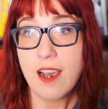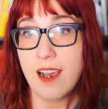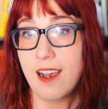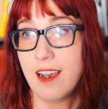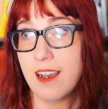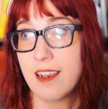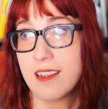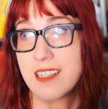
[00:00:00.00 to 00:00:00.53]

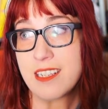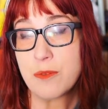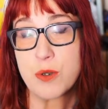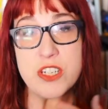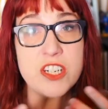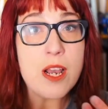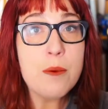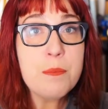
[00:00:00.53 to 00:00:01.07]
uh, in
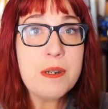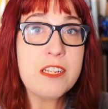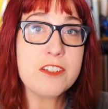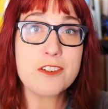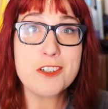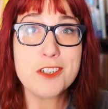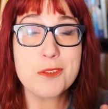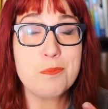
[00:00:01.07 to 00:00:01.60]
which companies
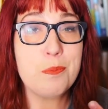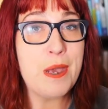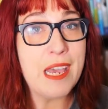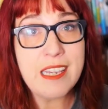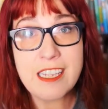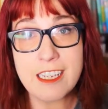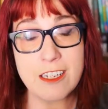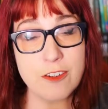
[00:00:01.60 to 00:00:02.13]
are just
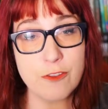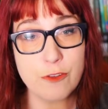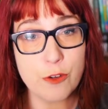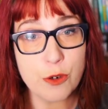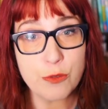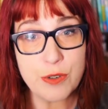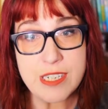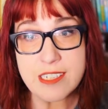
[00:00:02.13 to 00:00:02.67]
begging
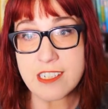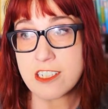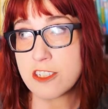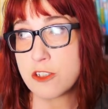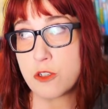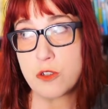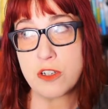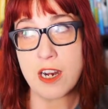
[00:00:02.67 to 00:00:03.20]
for reasons
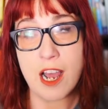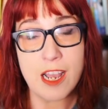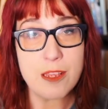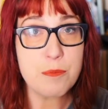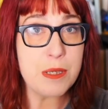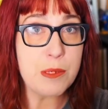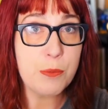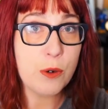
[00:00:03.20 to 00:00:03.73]
to deny
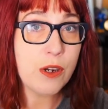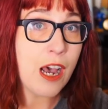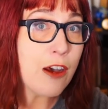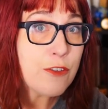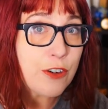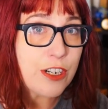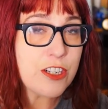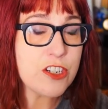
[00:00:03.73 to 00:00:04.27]
people
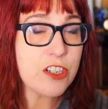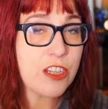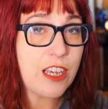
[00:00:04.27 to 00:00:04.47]
coverage,